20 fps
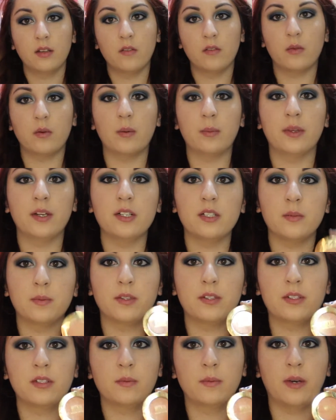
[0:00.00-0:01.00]
For my blush, I'll be
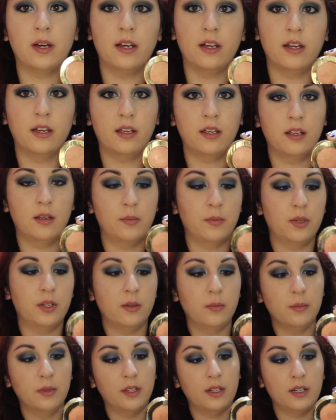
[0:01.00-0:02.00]
using my
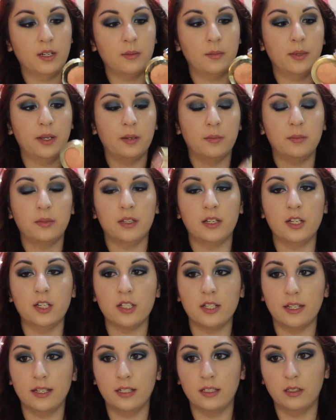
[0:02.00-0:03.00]
Milani Baked
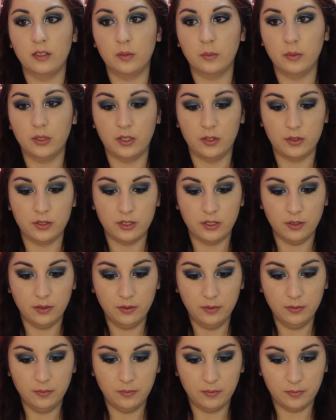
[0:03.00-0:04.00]
Blush in
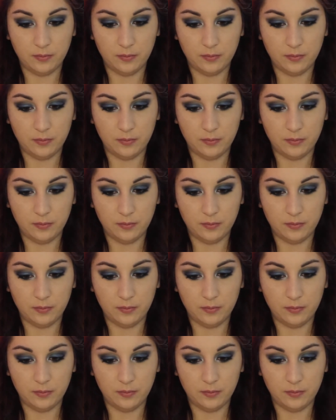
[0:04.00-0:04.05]
Luminoso